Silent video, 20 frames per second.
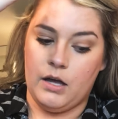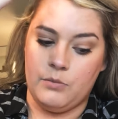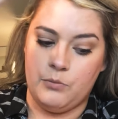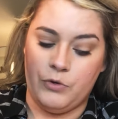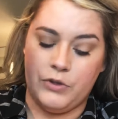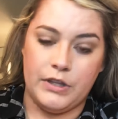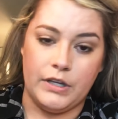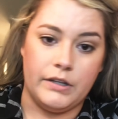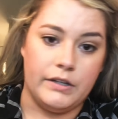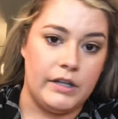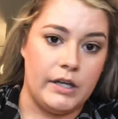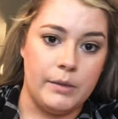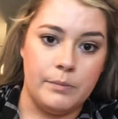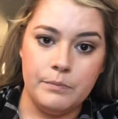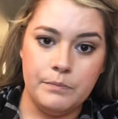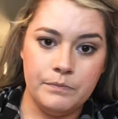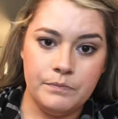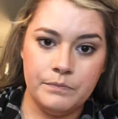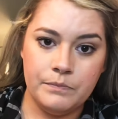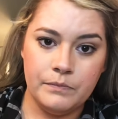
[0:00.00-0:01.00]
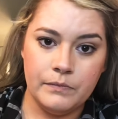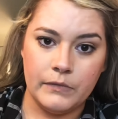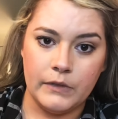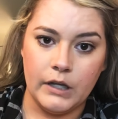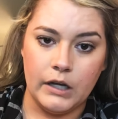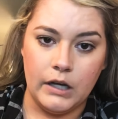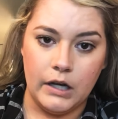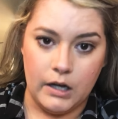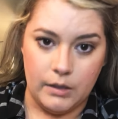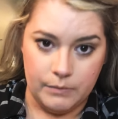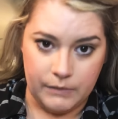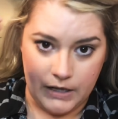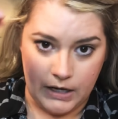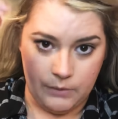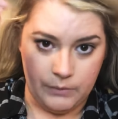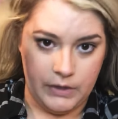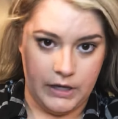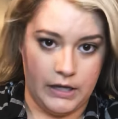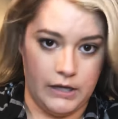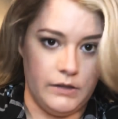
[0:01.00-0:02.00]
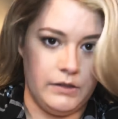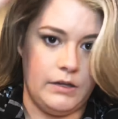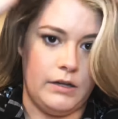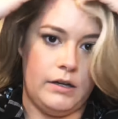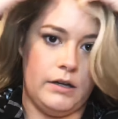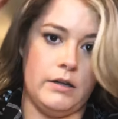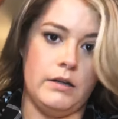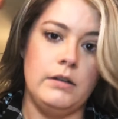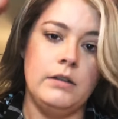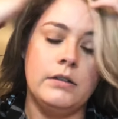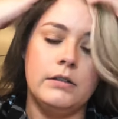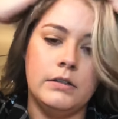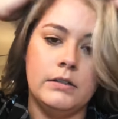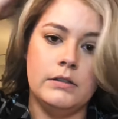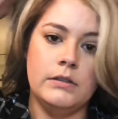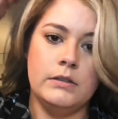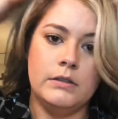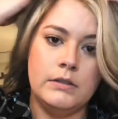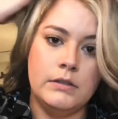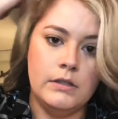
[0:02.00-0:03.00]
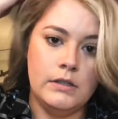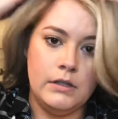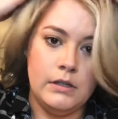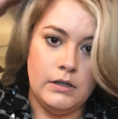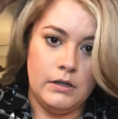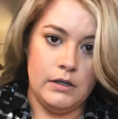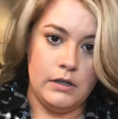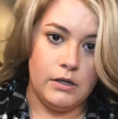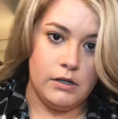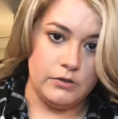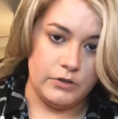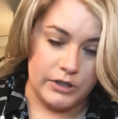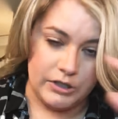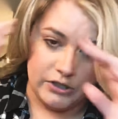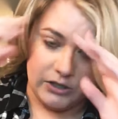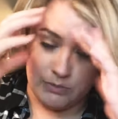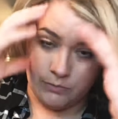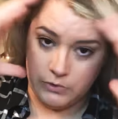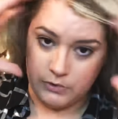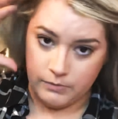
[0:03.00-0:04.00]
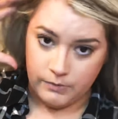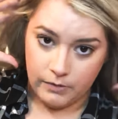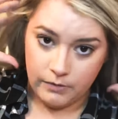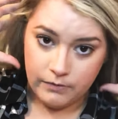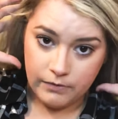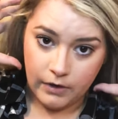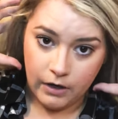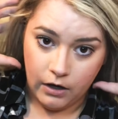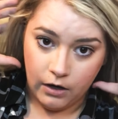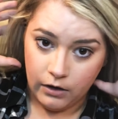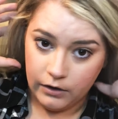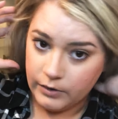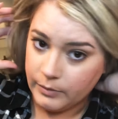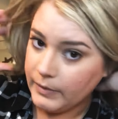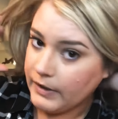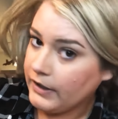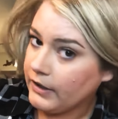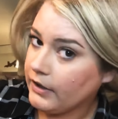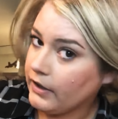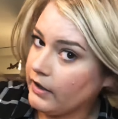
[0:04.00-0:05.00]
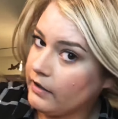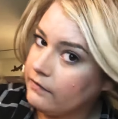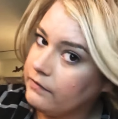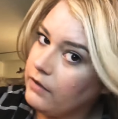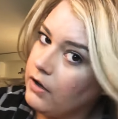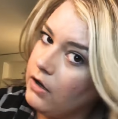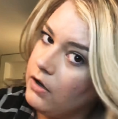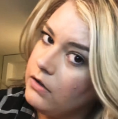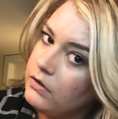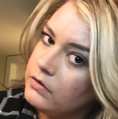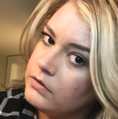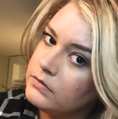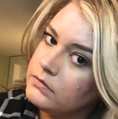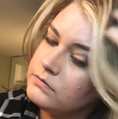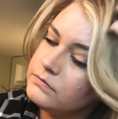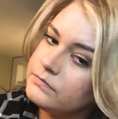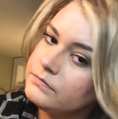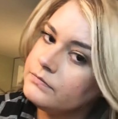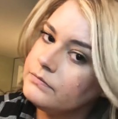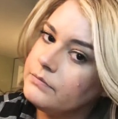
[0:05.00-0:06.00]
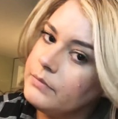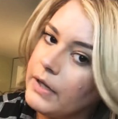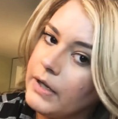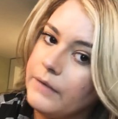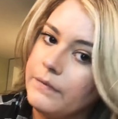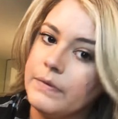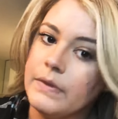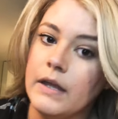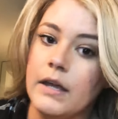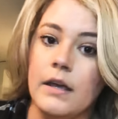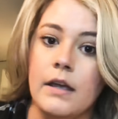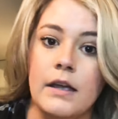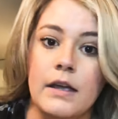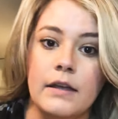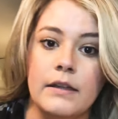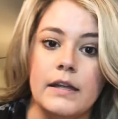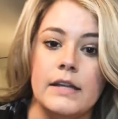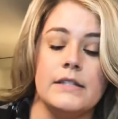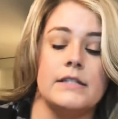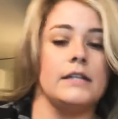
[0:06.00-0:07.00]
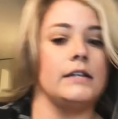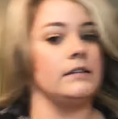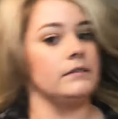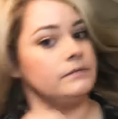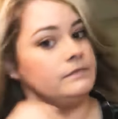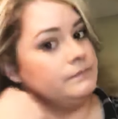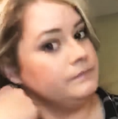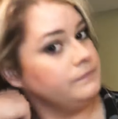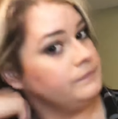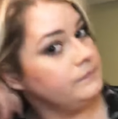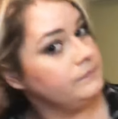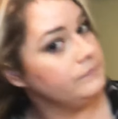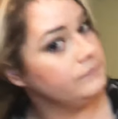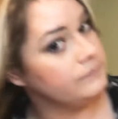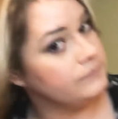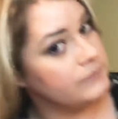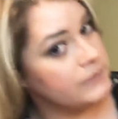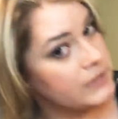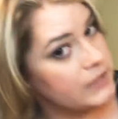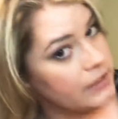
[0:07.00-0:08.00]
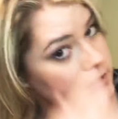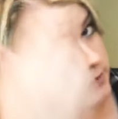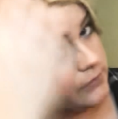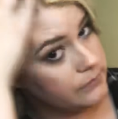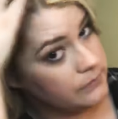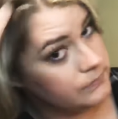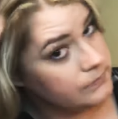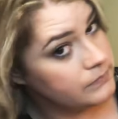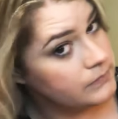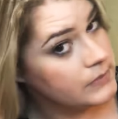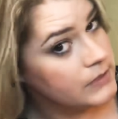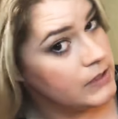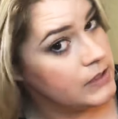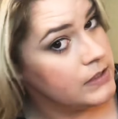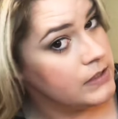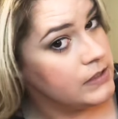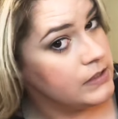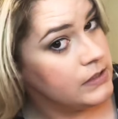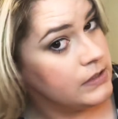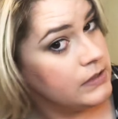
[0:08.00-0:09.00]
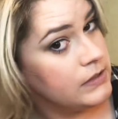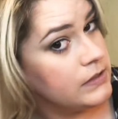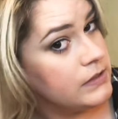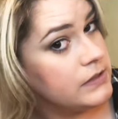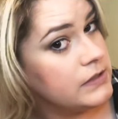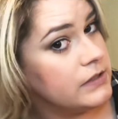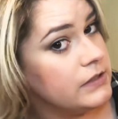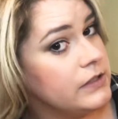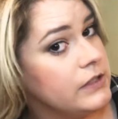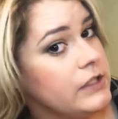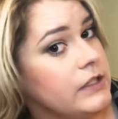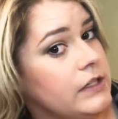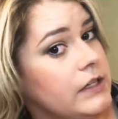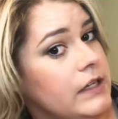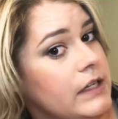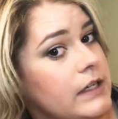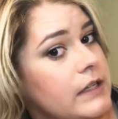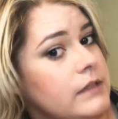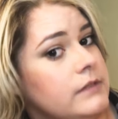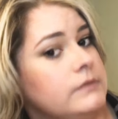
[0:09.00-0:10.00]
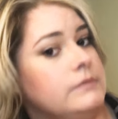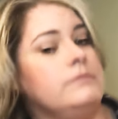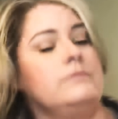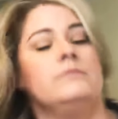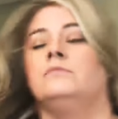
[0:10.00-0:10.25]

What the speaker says: with a clip. That way the dry shampoo won't fall or make your hair fall. But that's it. So look you get